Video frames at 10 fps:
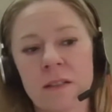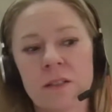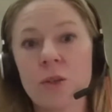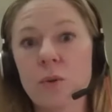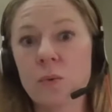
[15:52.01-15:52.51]

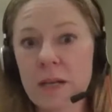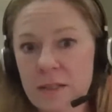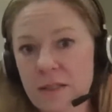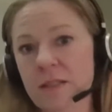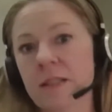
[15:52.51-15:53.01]
So
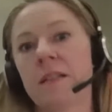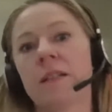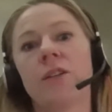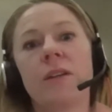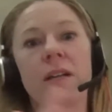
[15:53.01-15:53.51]
once
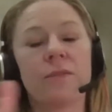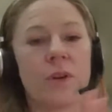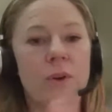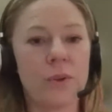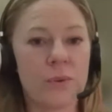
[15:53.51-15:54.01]
you kind of
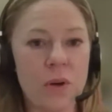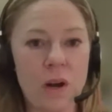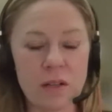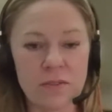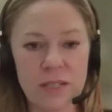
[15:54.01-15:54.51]
go through
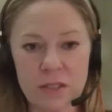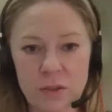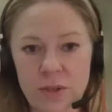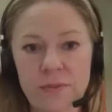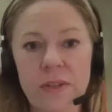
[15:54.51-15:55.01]
all of these
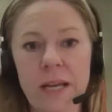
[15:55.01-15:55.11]
sort of